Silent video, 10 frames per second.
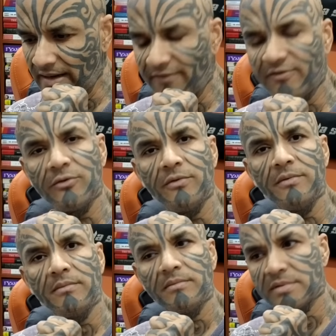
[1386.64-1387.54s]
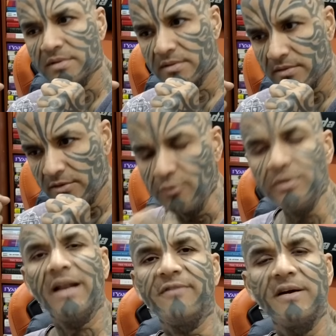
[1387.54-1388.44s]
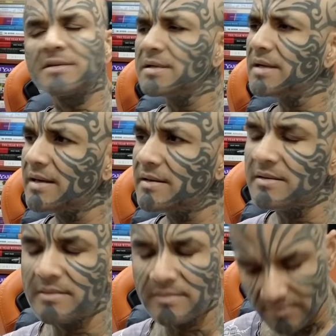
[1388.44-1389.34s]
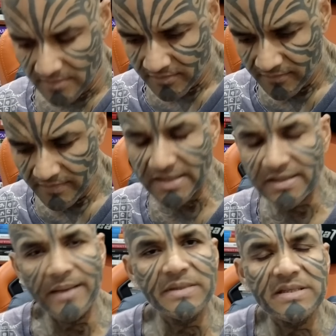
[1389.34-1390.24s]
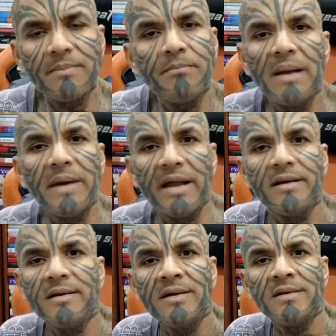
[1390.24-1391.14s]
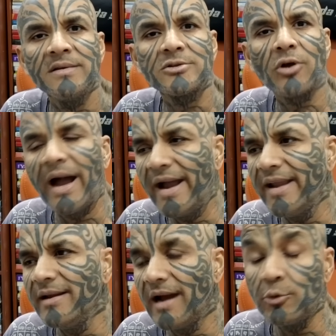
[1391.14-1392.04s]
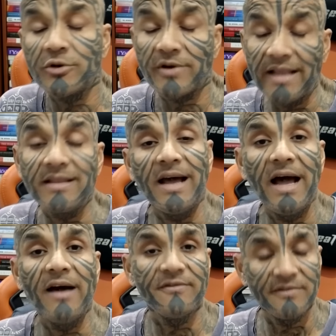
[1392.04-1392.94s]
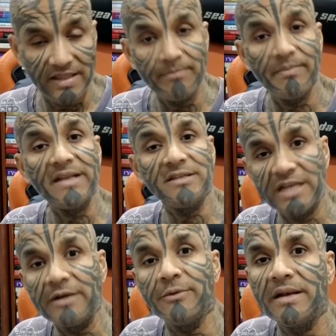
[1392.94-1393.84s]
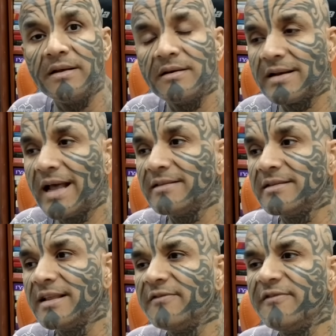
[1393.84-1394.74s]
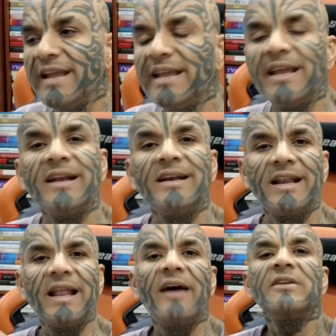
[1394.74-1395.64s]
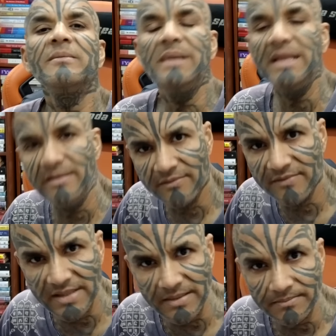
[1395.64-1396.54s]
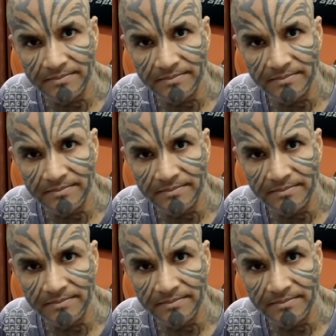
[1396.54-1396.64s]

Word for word: have to do that function, and Uh, when time is up, bye-bye. So I, I would rather have them being genuine rather than faking it and having me with them.